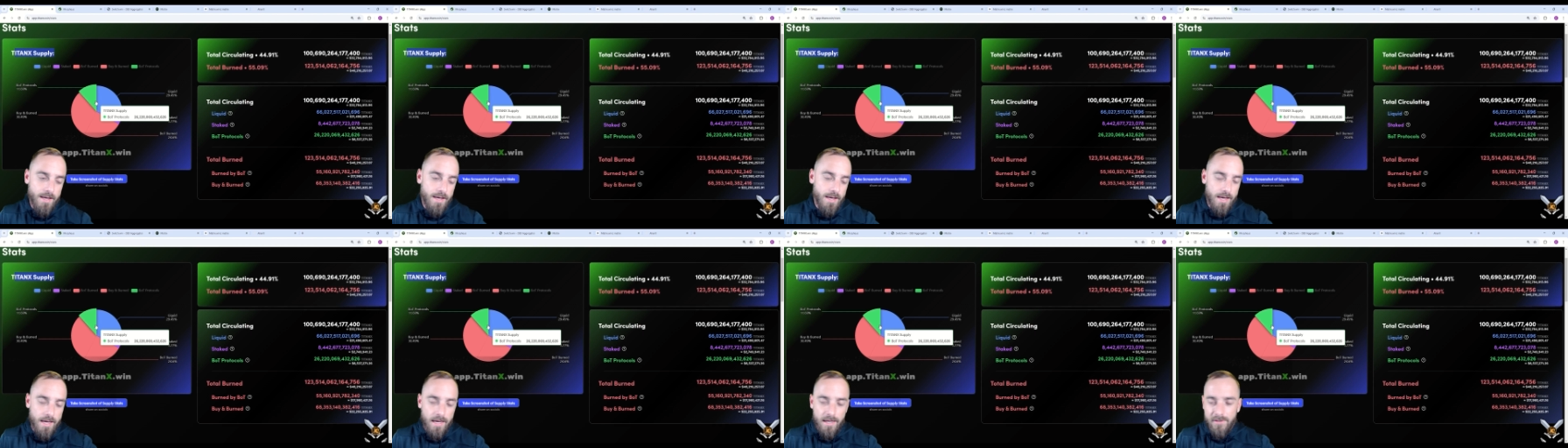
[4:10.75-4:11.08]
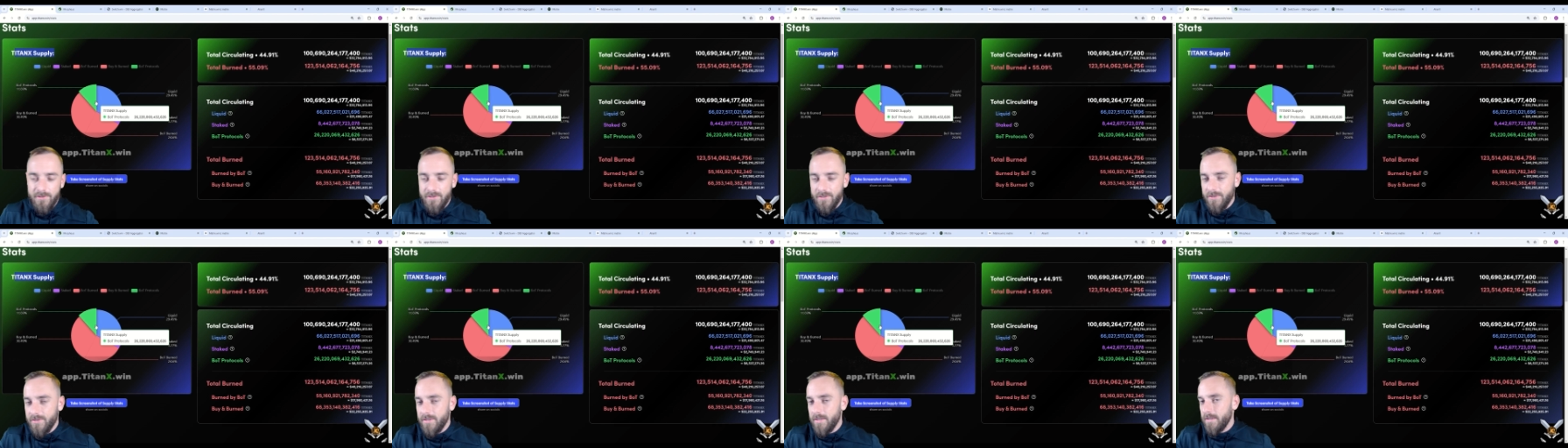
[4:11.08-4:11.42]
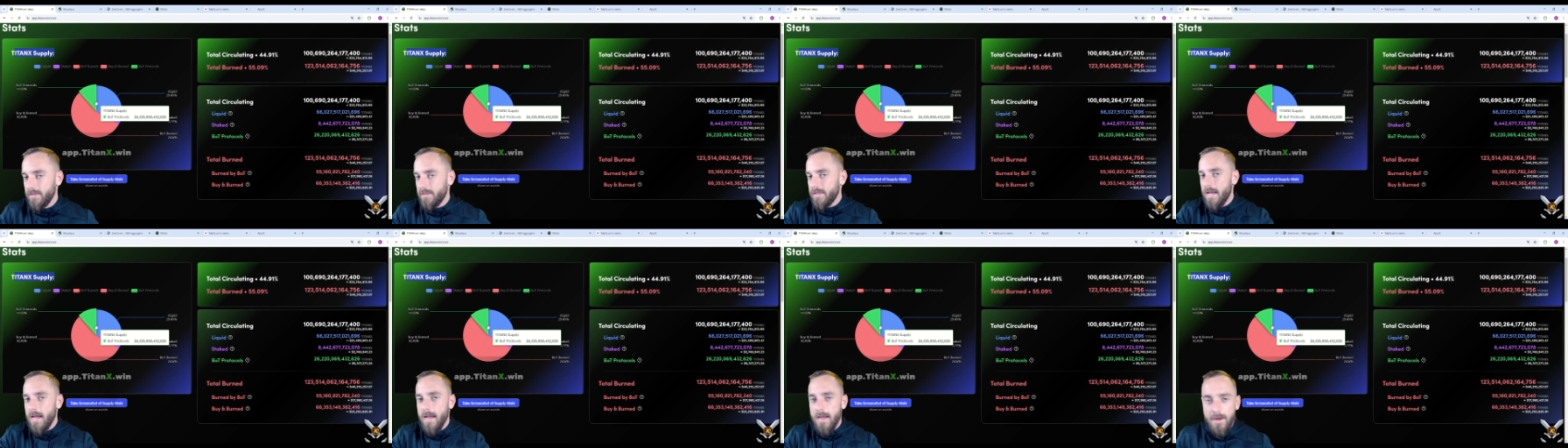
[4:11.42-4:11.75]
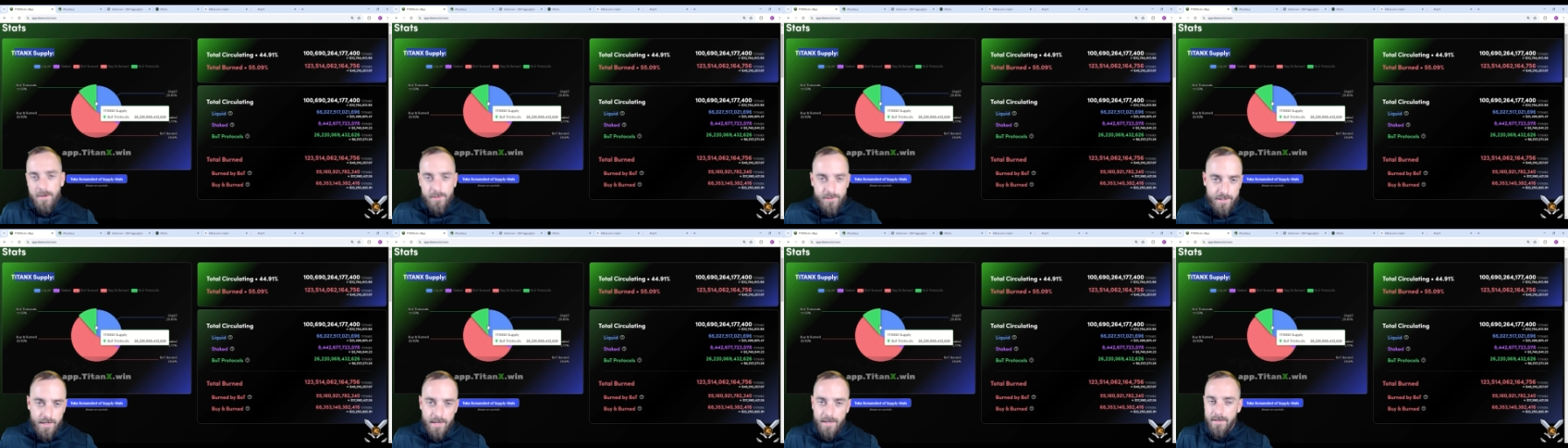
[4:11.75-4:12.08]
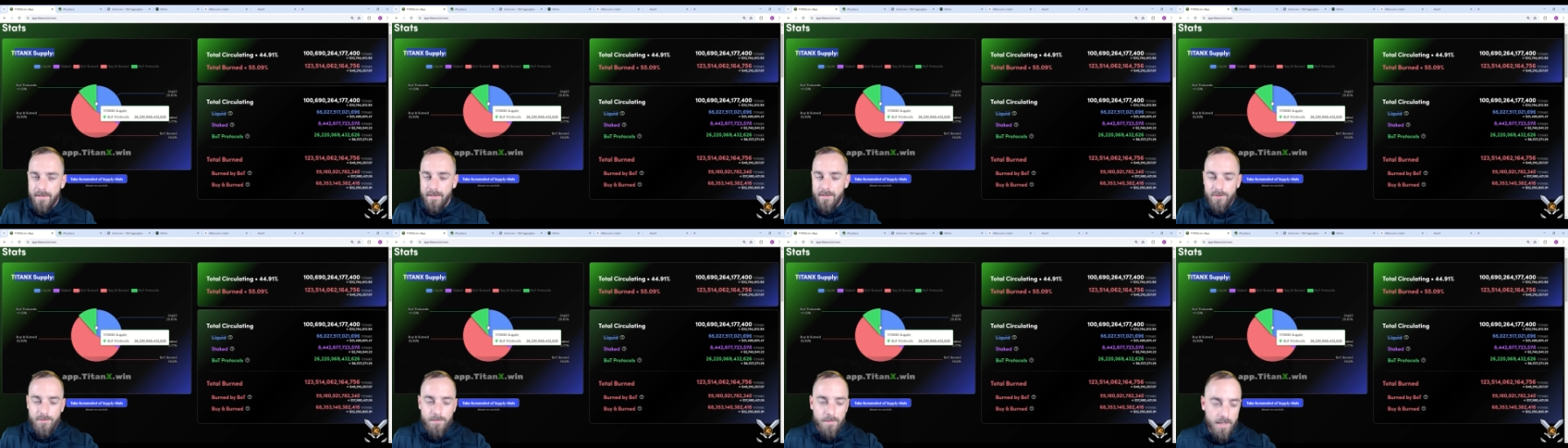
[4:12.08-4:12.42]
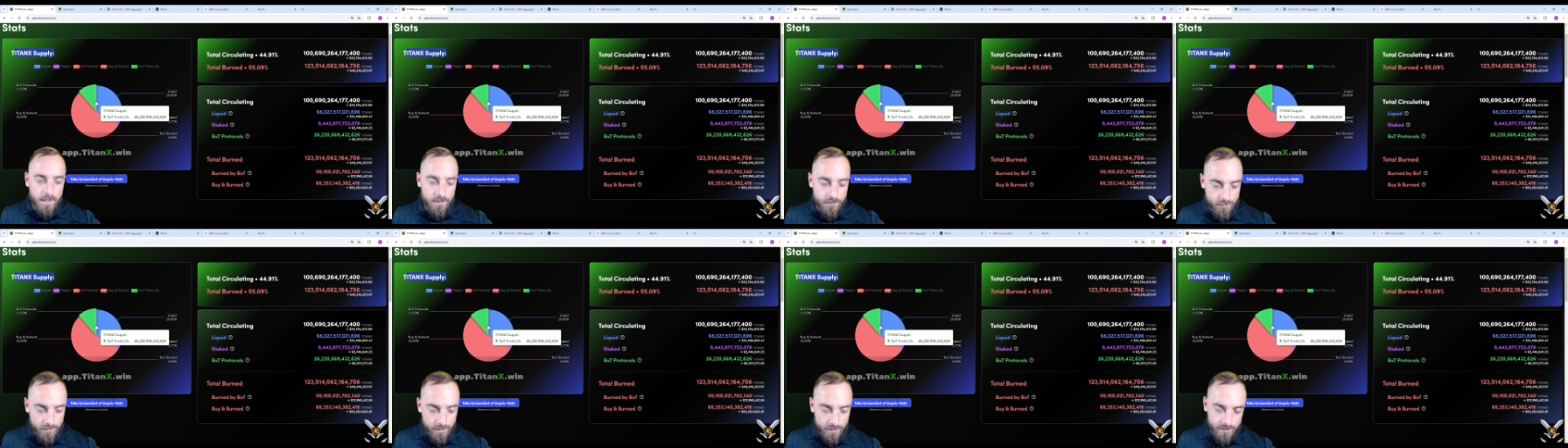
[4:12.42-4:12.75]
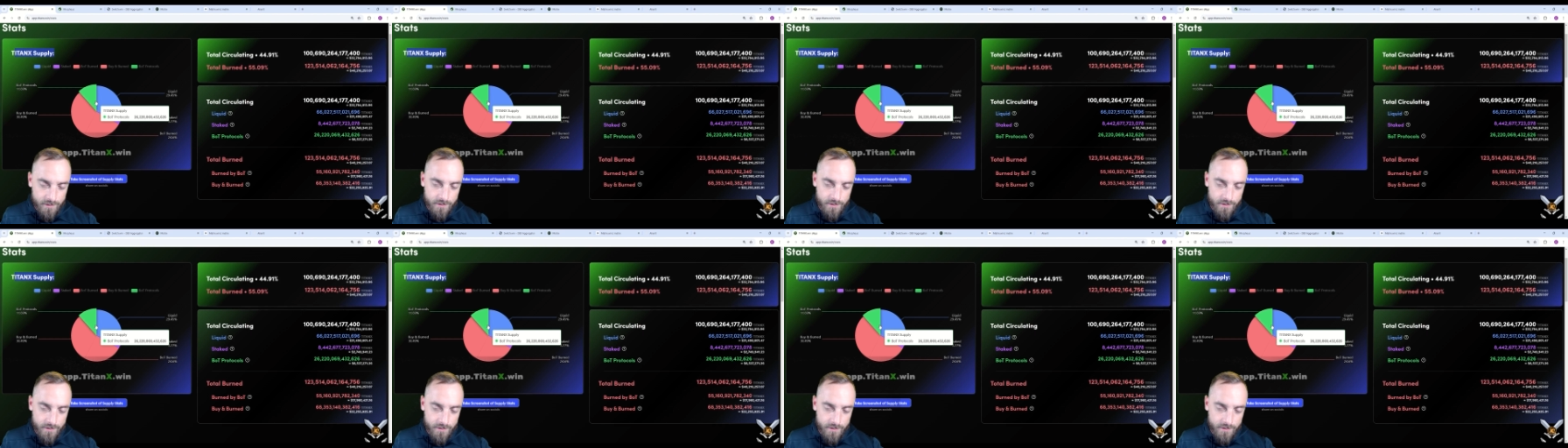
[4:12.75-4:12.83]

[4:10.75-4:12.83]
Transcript: and it's just an entire TitanX matrix.